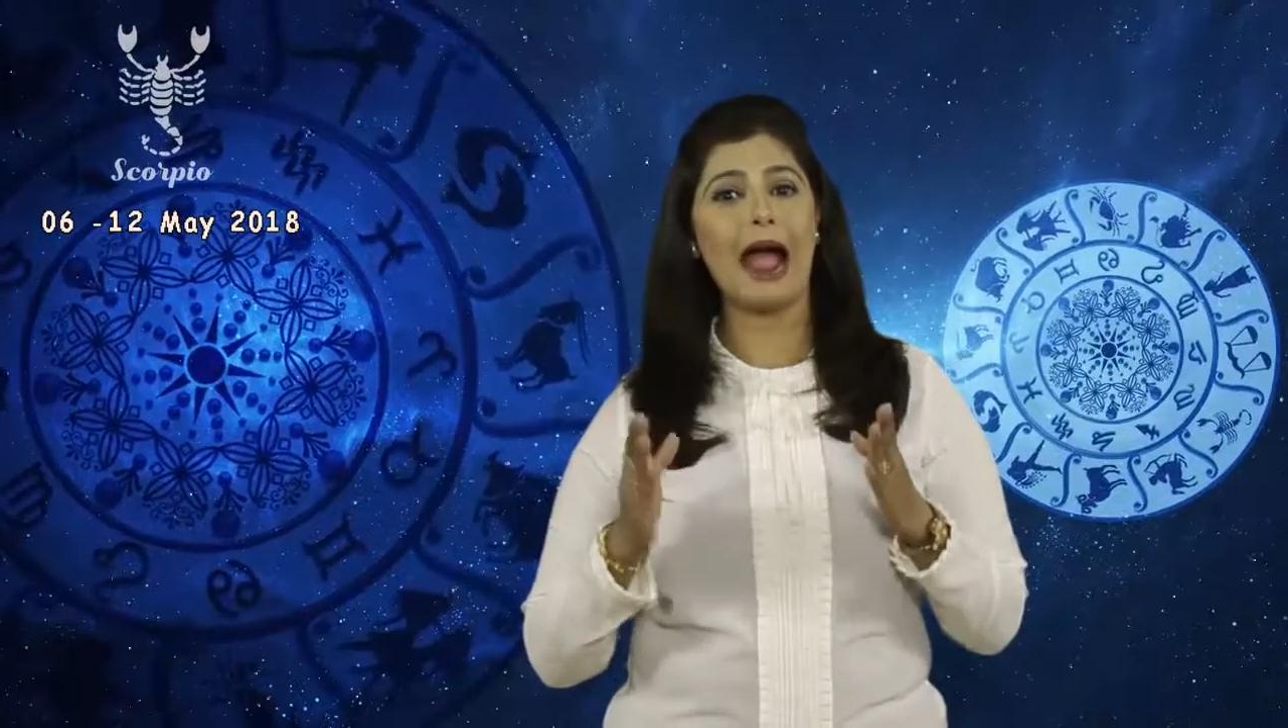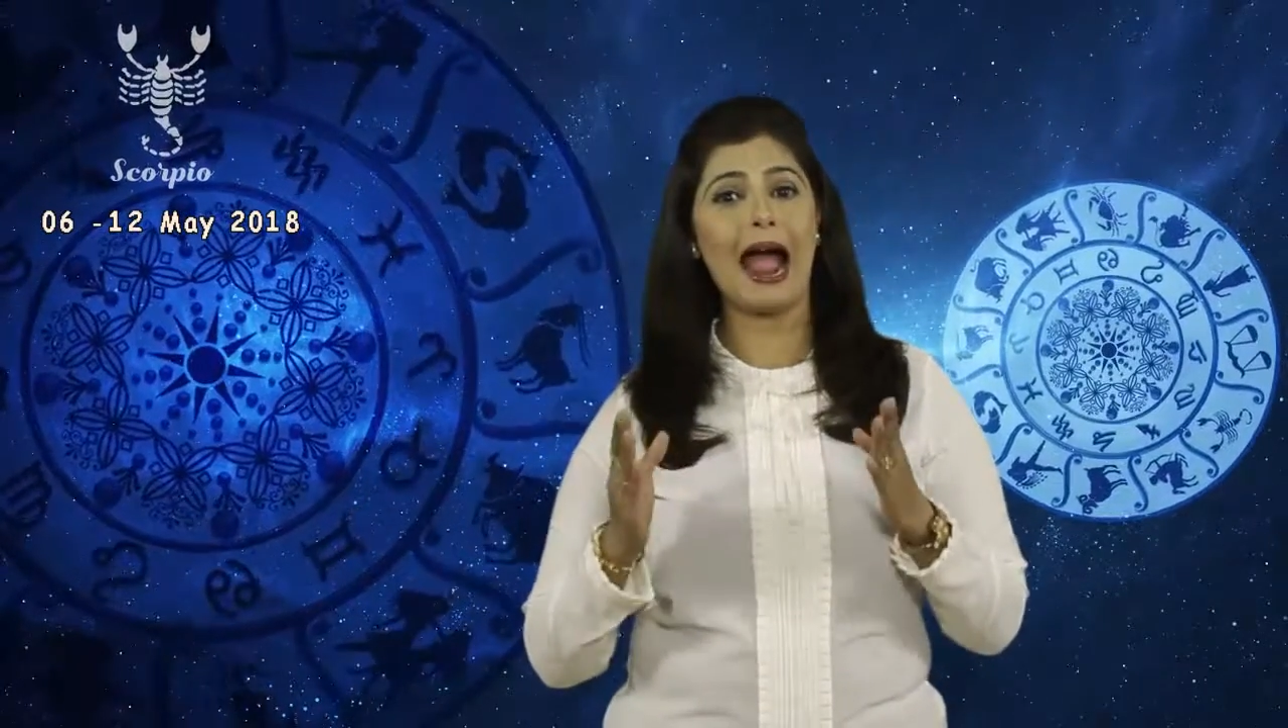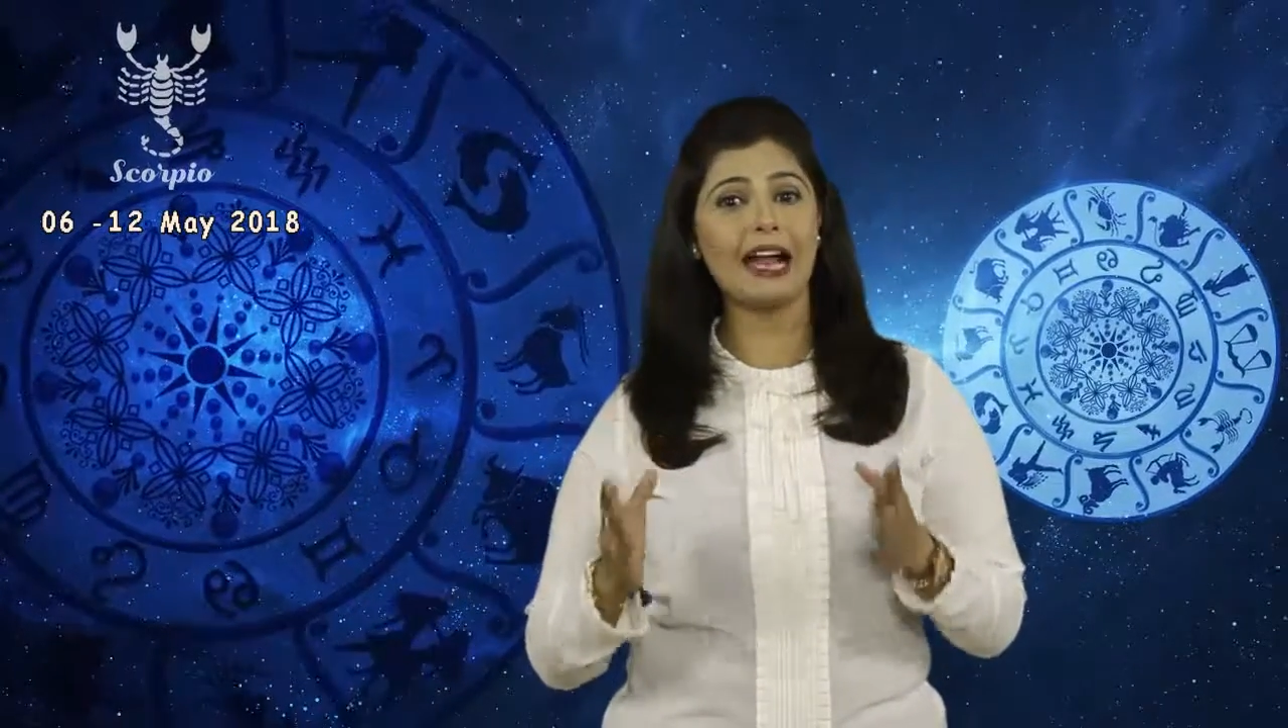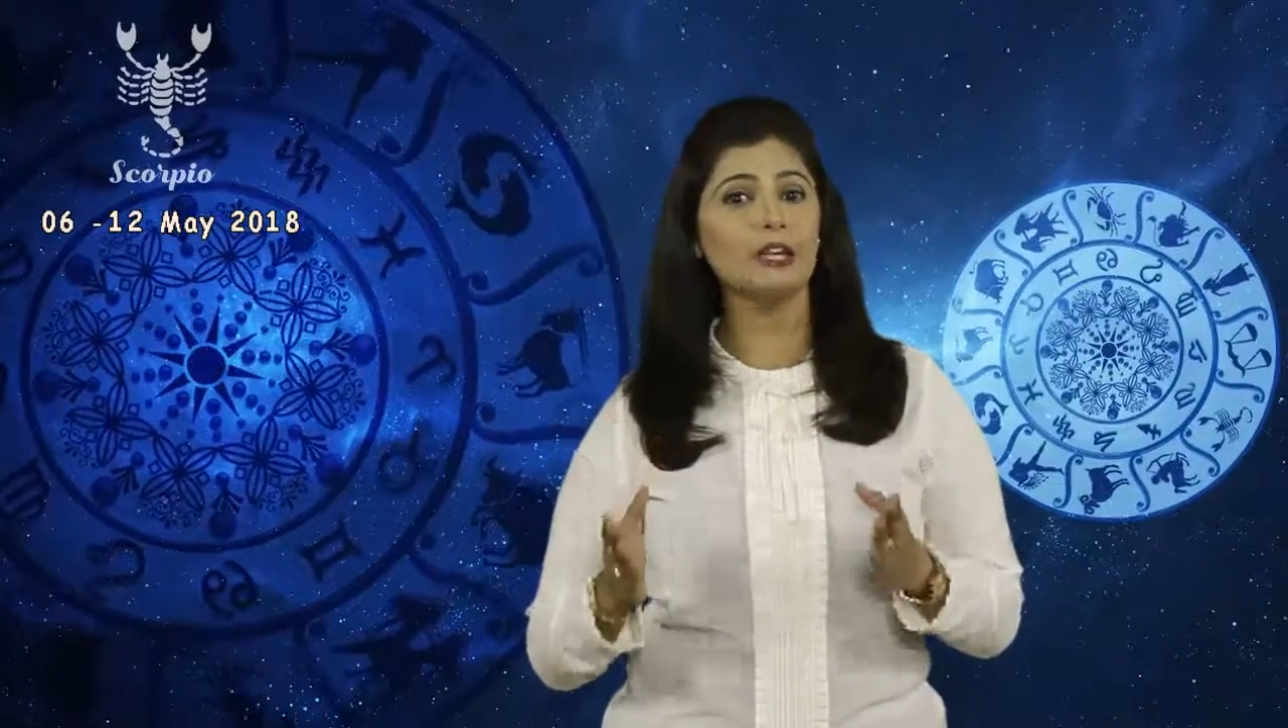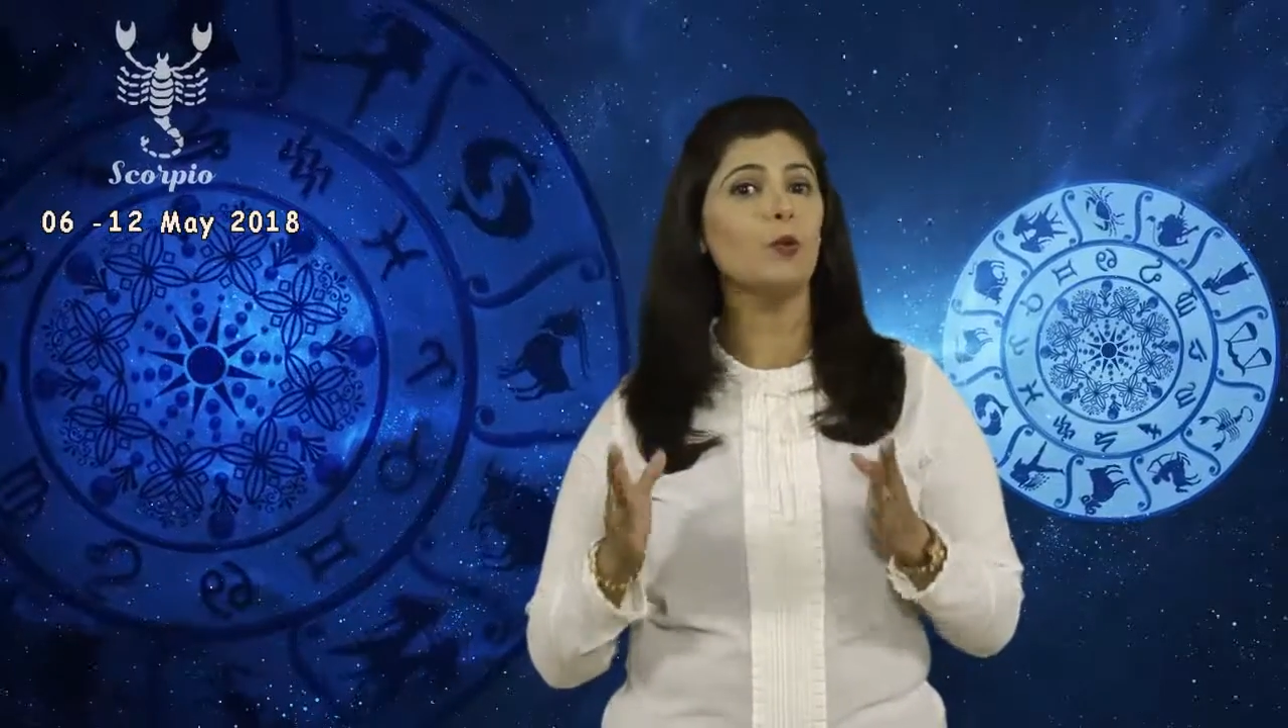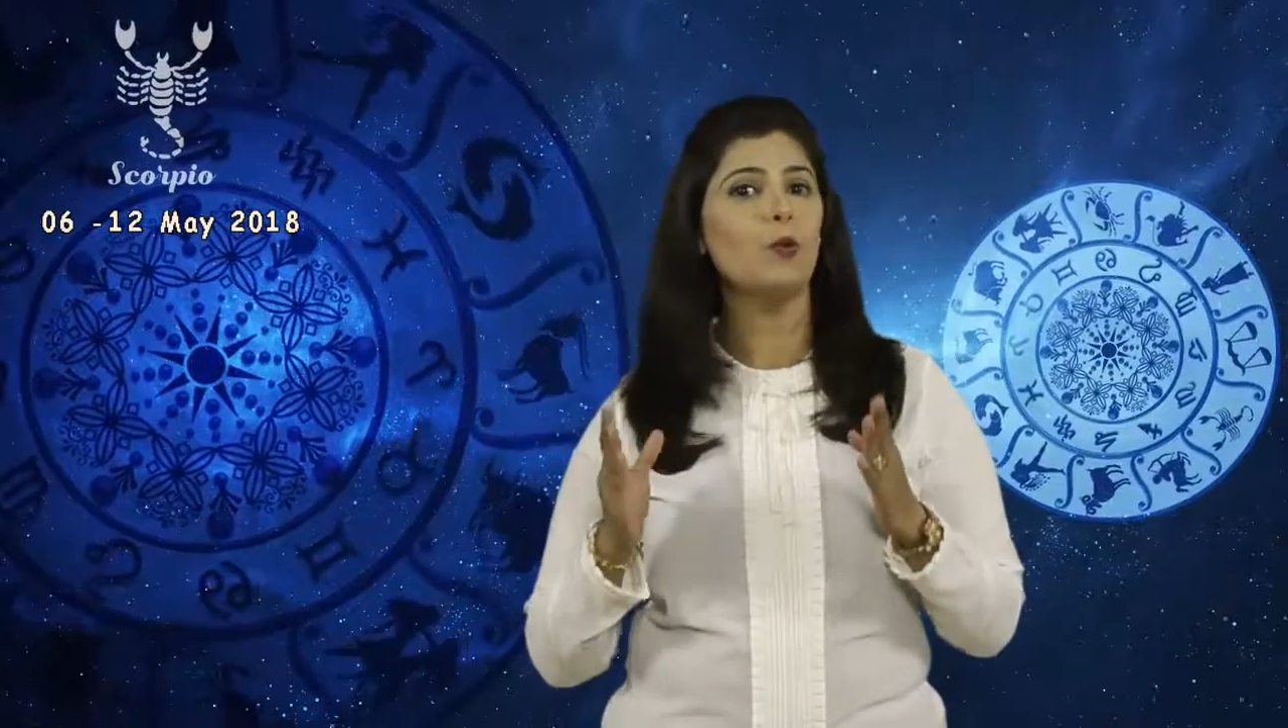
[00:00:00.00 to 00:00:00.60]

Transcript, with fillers: at